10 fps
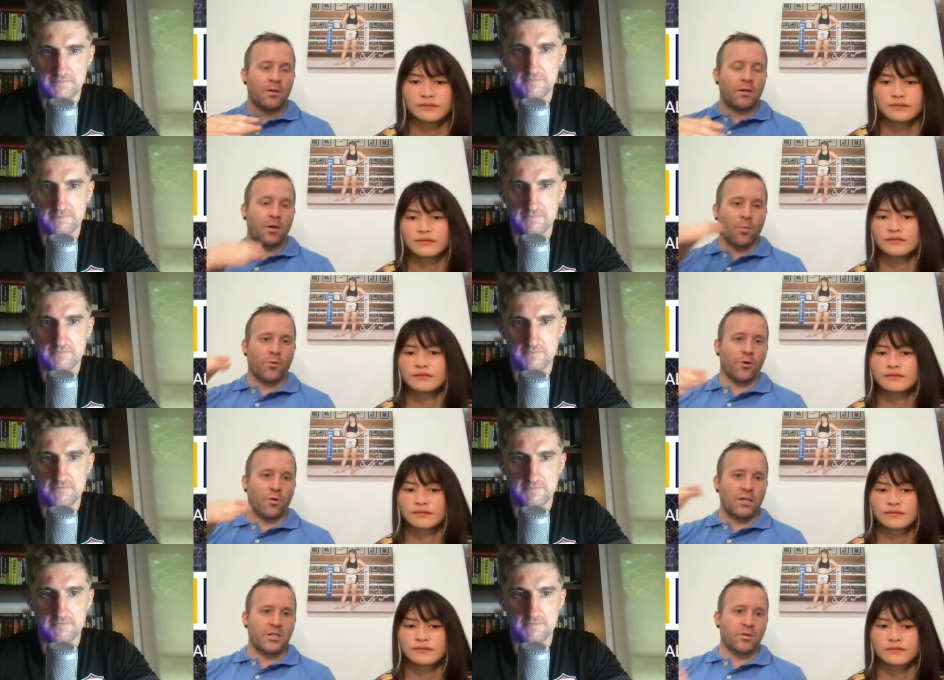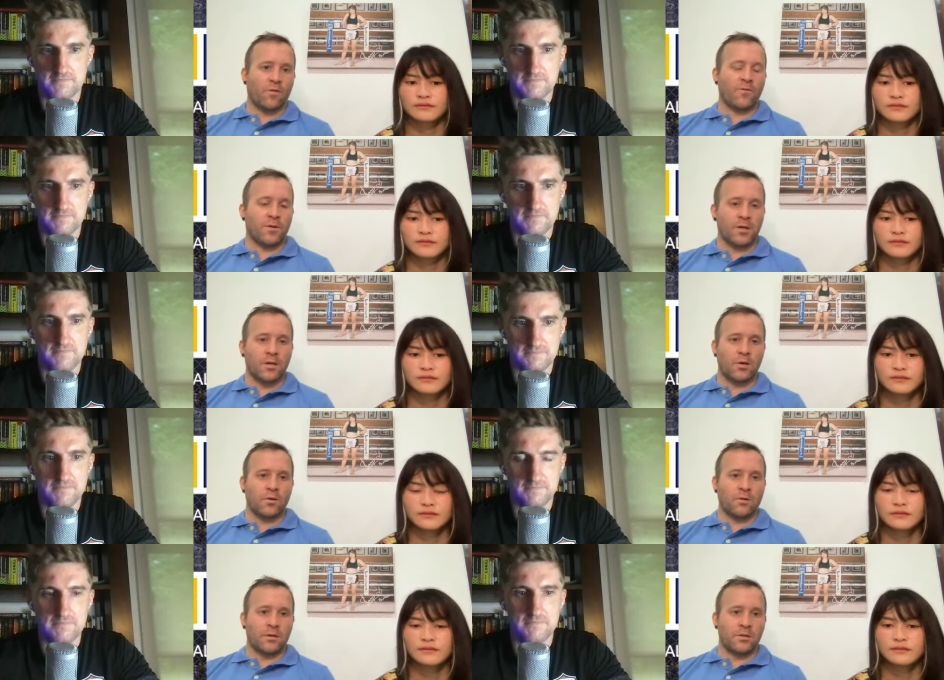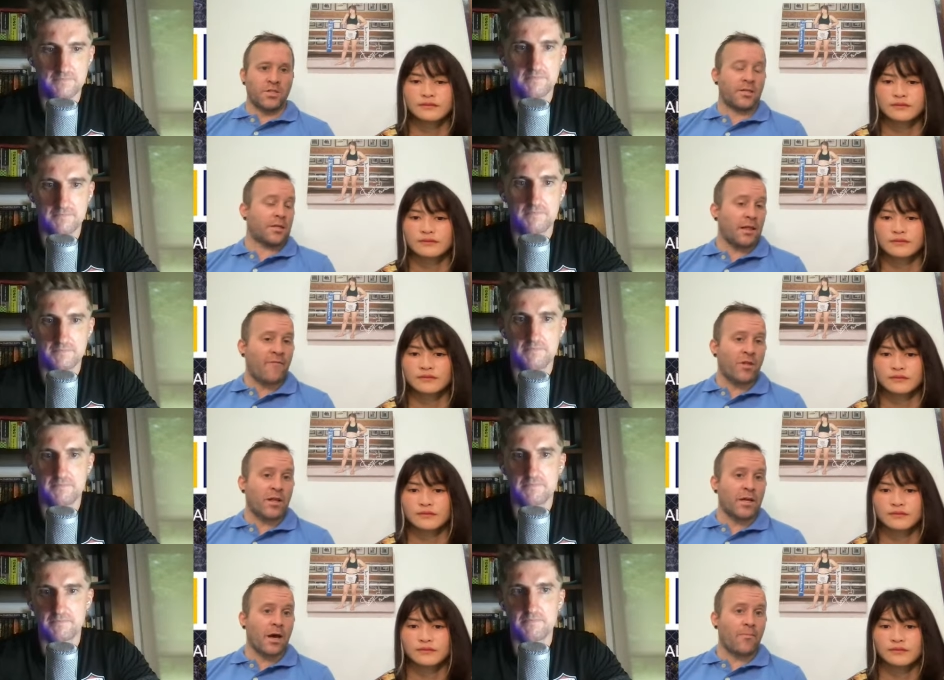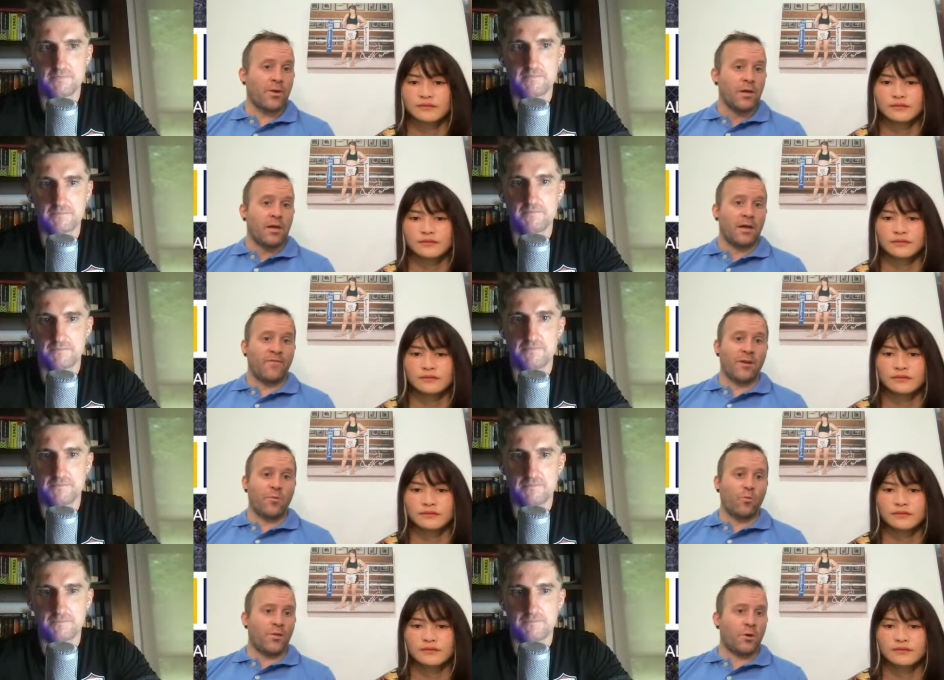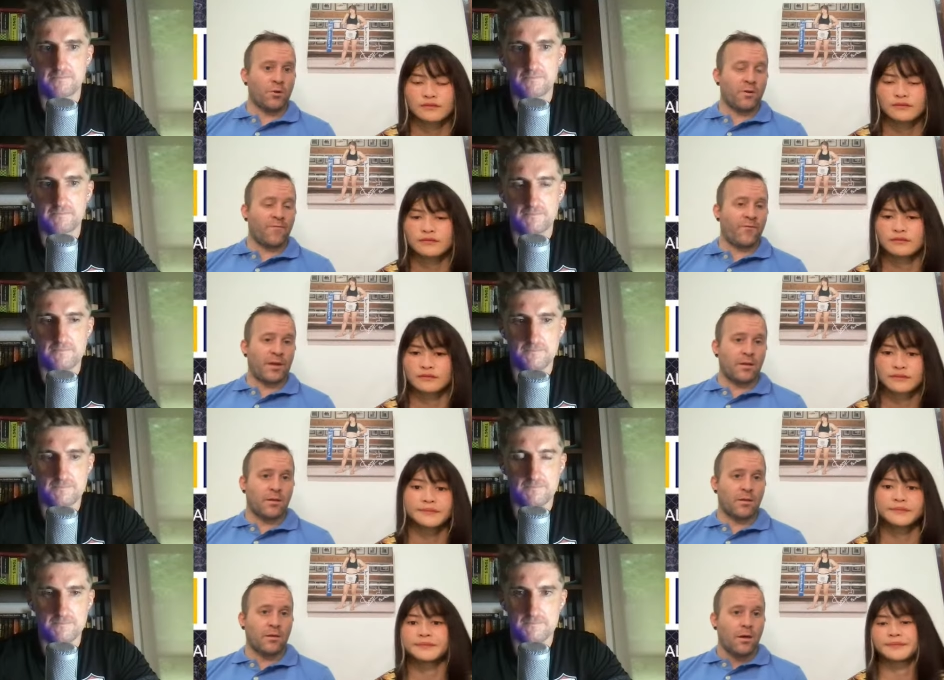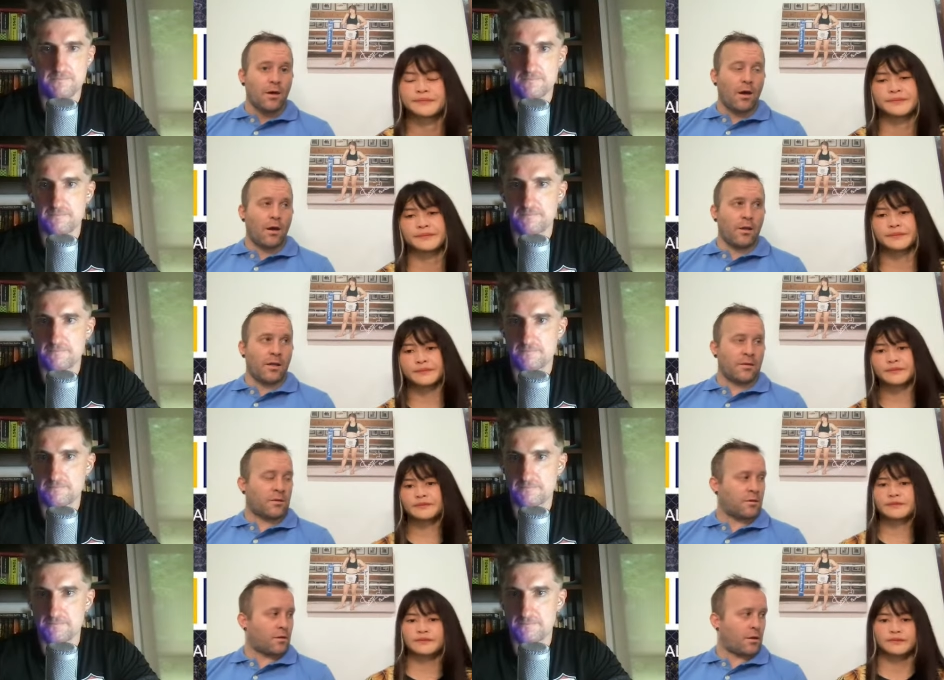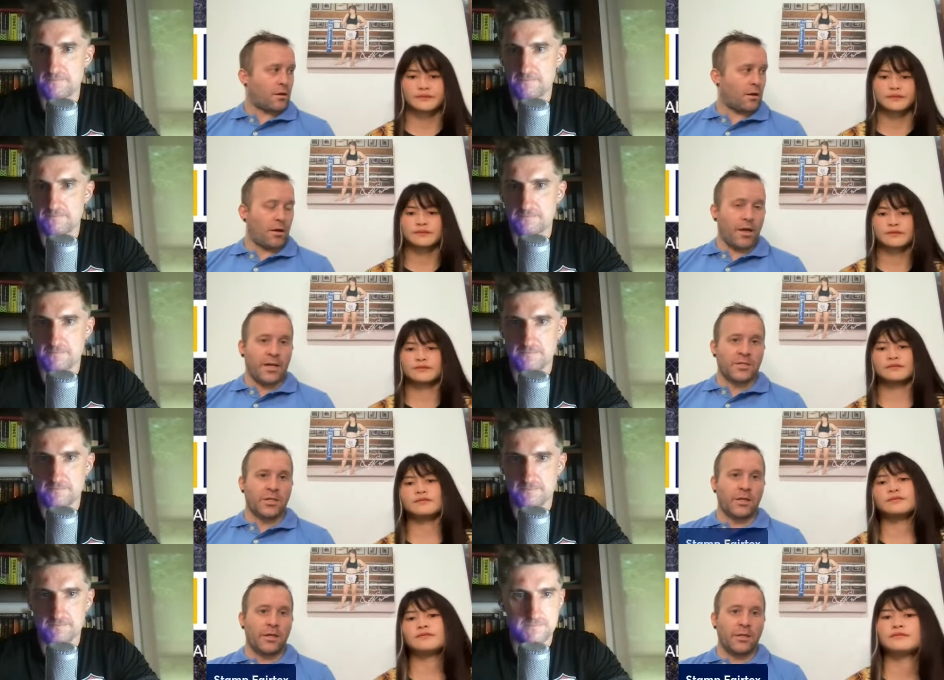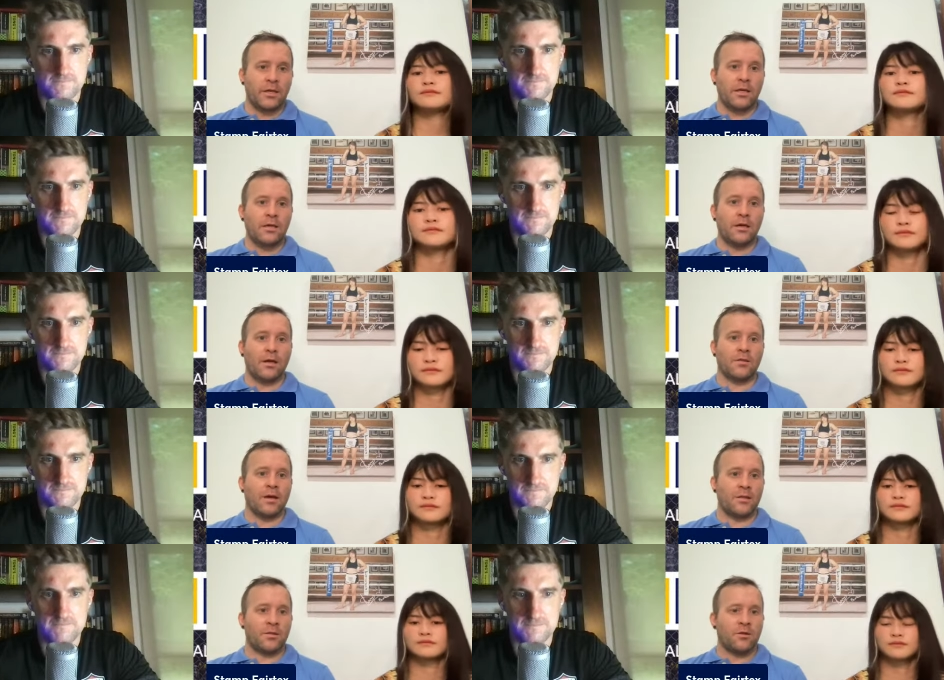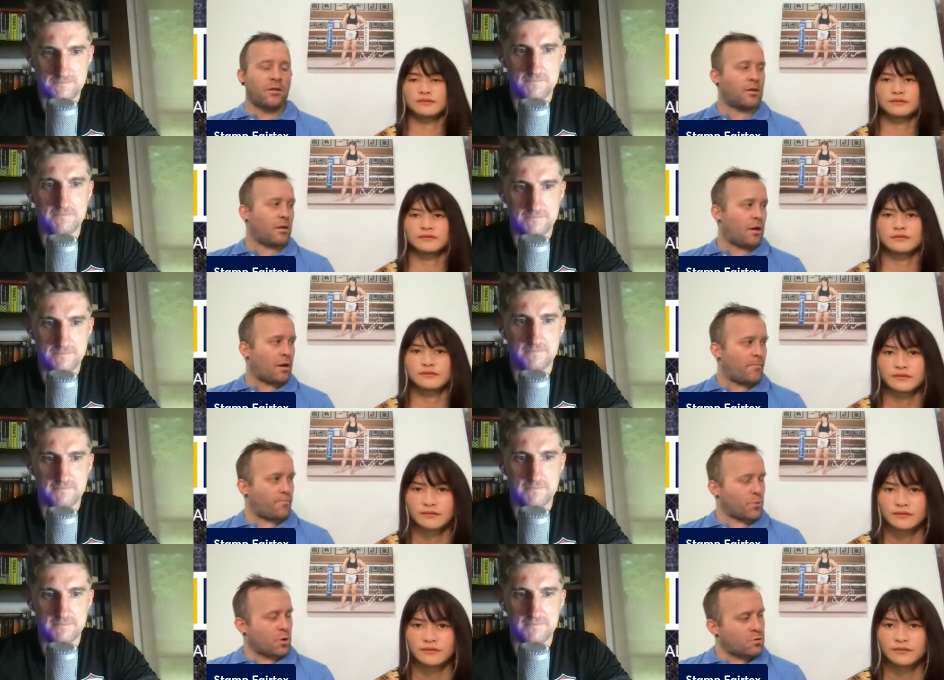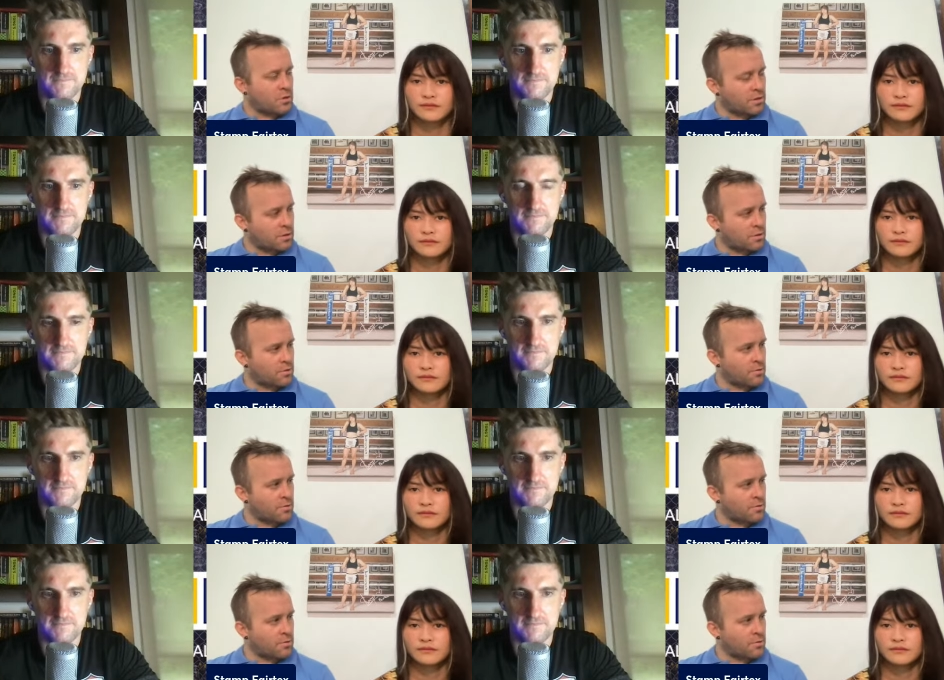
Speaker 1: see her progression over the years, and she's leveling up even with her defeats uh, against uh, Angela Lee, and then the um, did you